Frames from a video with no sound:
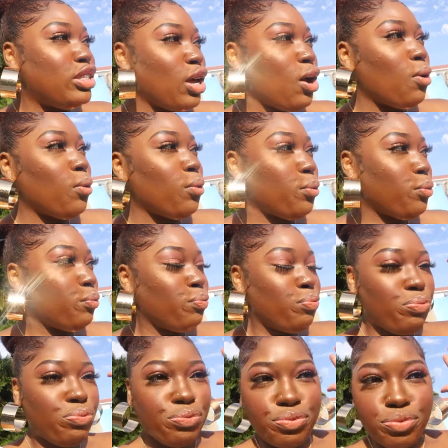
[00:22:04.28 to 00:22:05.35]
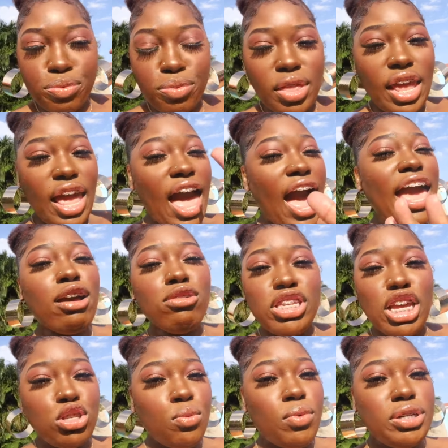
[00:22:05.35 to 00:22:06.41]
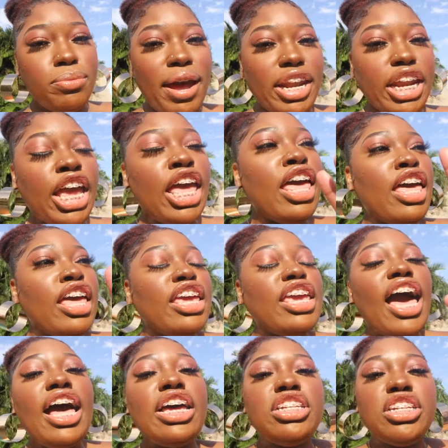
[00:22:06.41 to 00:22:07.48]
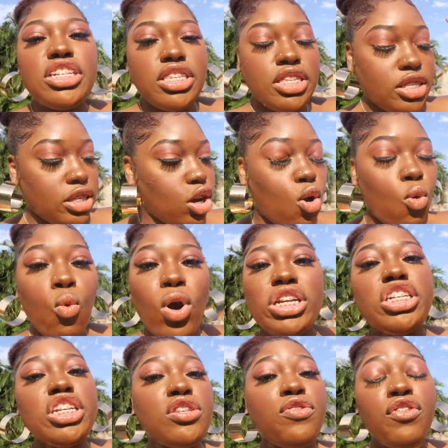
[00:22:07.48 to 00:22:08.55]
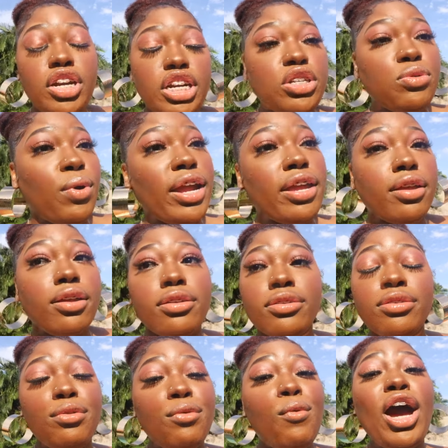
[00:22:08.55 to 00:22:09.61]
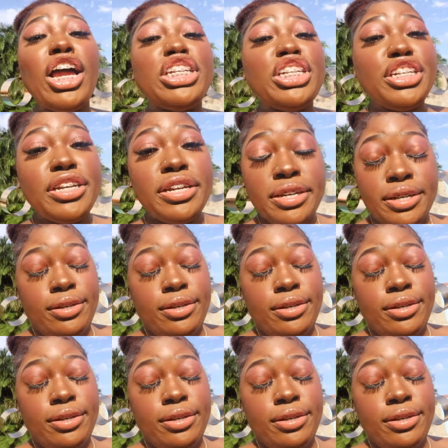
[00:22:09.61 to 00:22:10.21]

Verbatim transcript: So, I ain't gonna say too much about it. Y'all just watch this footage right here. Watch it.